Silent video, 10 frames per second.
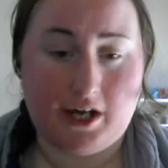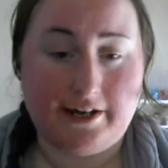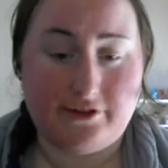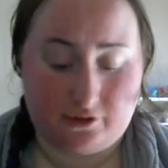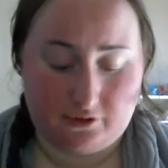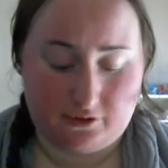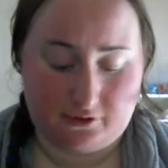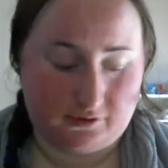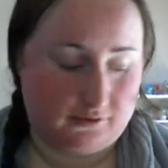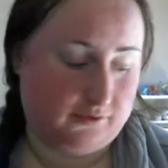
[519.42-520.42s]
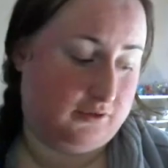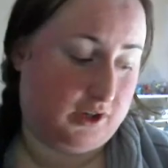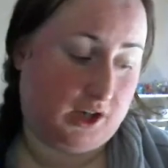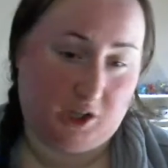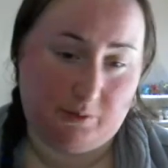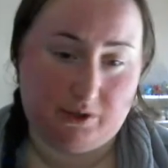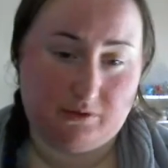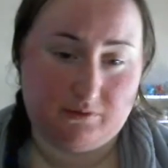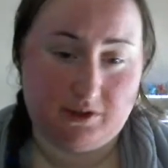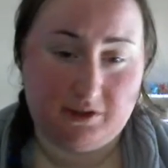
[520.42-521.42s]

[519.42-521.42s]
I do not colour well.